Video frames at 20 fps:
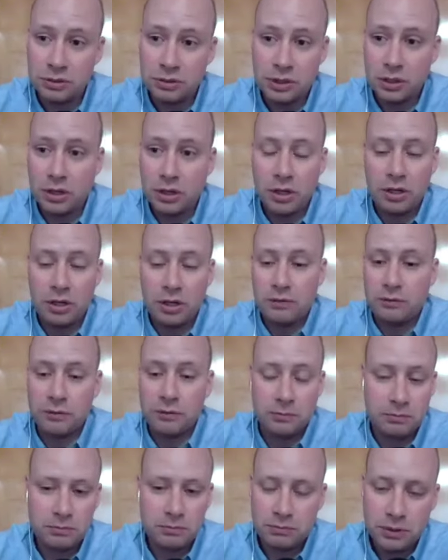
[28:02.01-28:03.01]
nearly all of
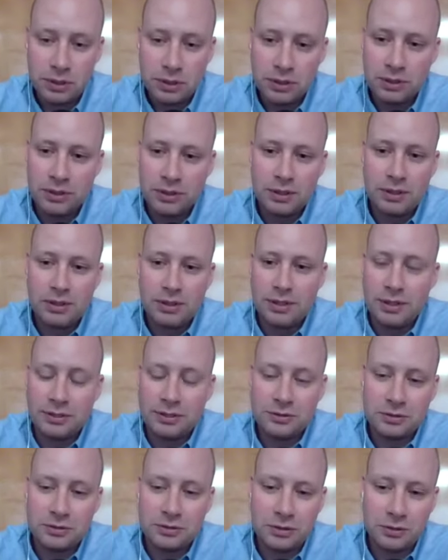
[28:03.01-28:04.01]
them.
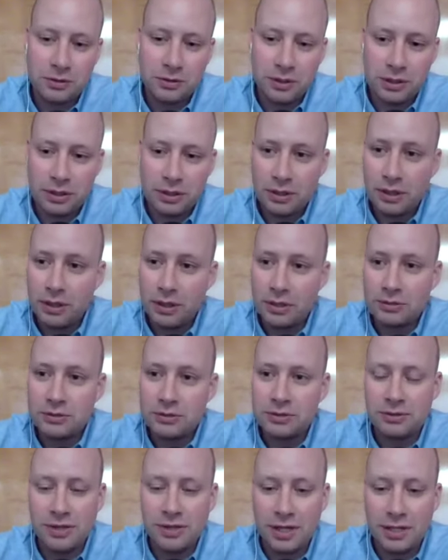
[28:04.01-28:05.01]
And so I, I
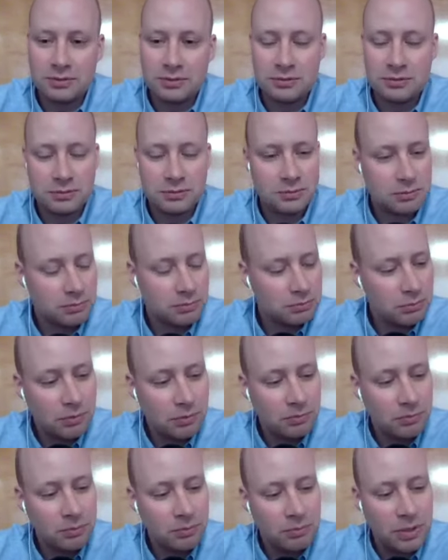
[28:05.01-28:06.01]
just, that's
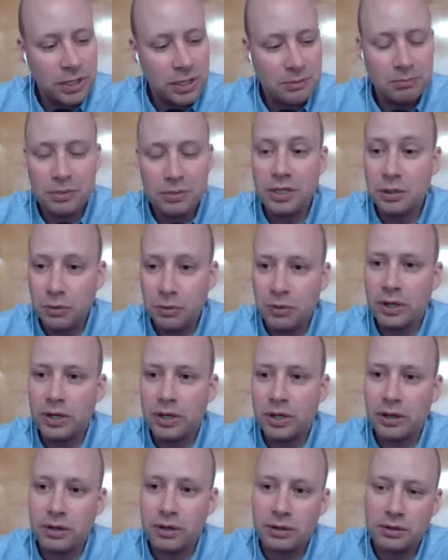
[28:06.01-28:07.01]
made me
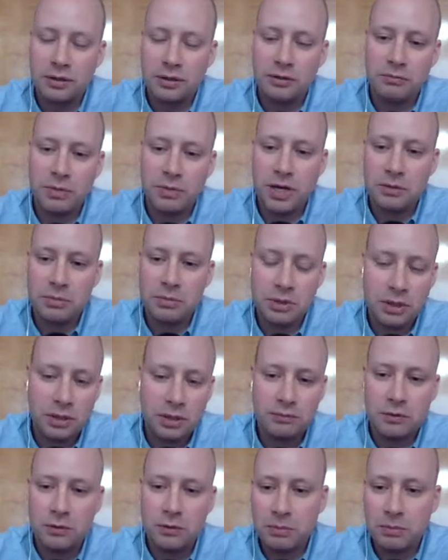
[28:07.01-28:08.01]
aware of my
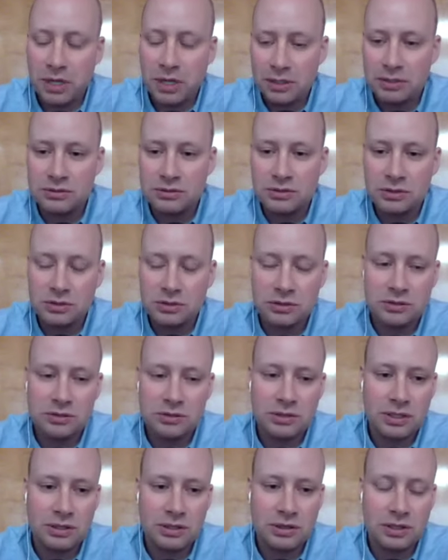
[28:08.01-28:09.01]
behavior, my decisions.
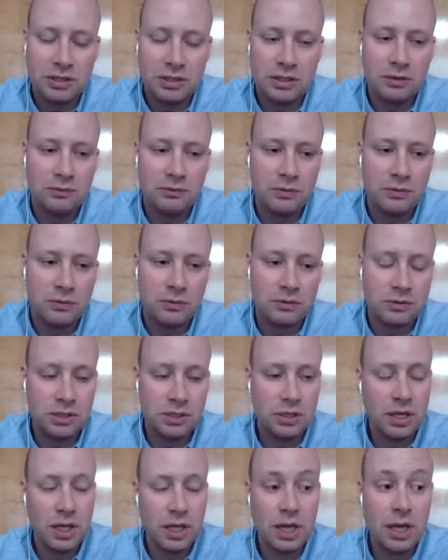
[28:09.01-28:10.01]
And I think if you're
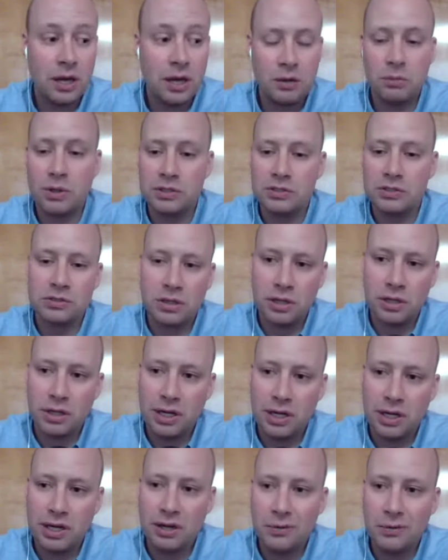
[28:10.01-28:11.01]
saying, hey, how do I start
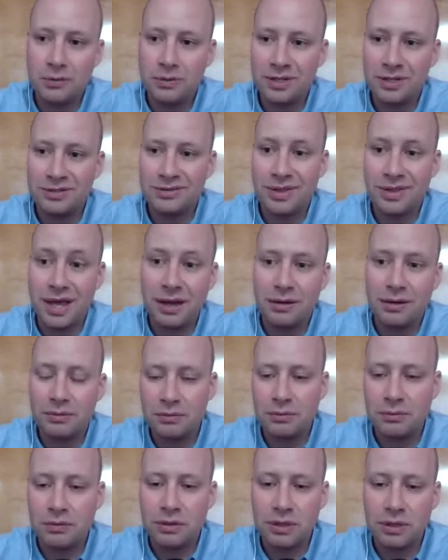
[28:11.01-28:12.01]
now? It's that.
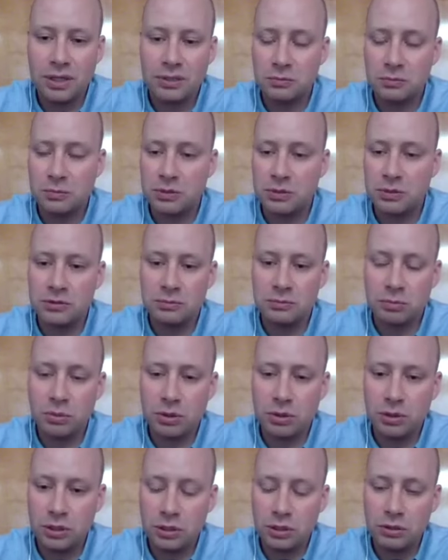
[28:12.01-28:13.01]
Realize what's
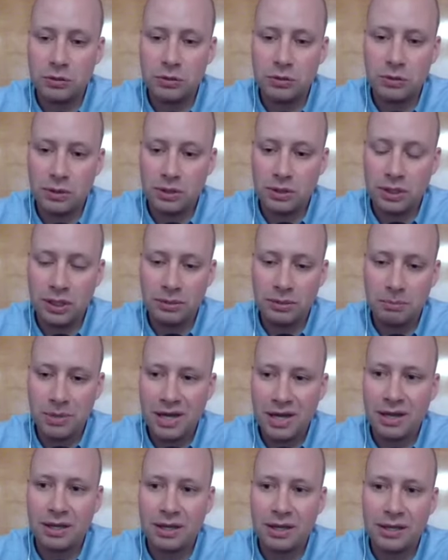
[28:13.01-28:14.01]
important to you and, and
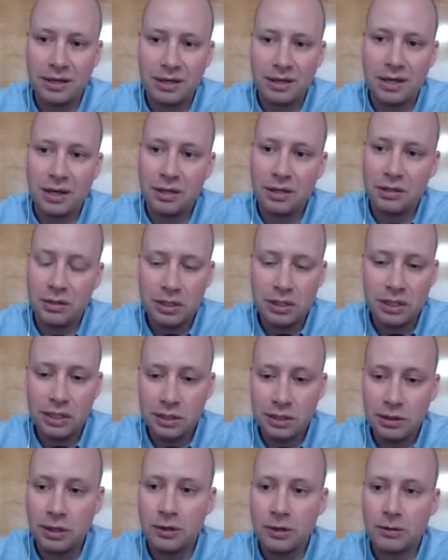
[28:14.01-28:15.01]
back into how you're going to get